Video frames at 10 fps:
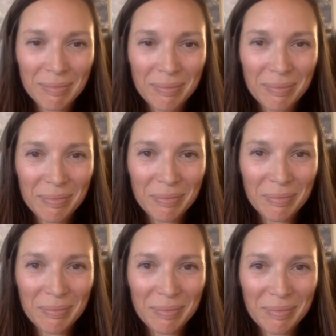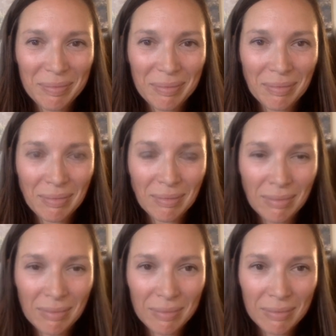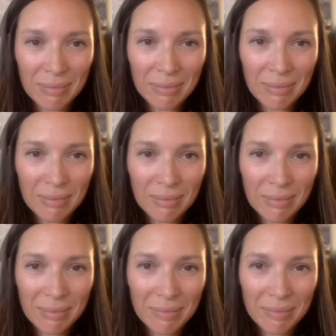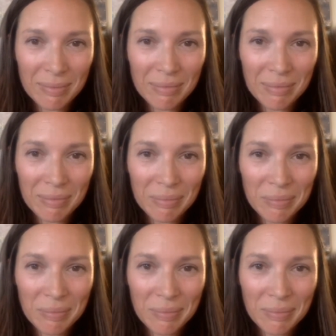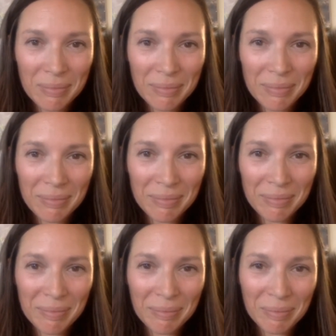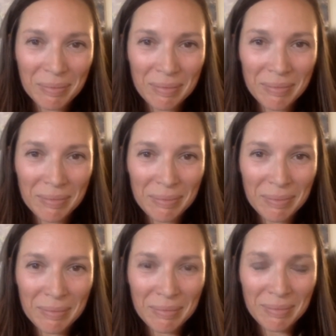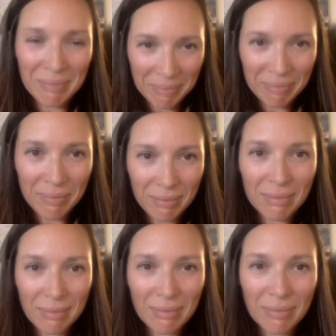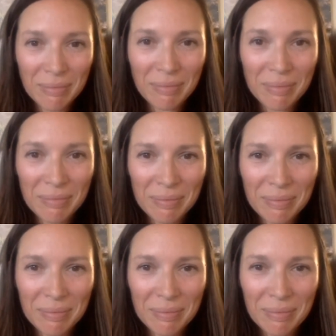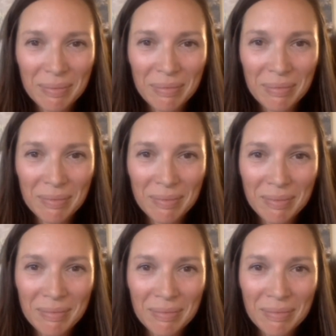The person shown says nothing.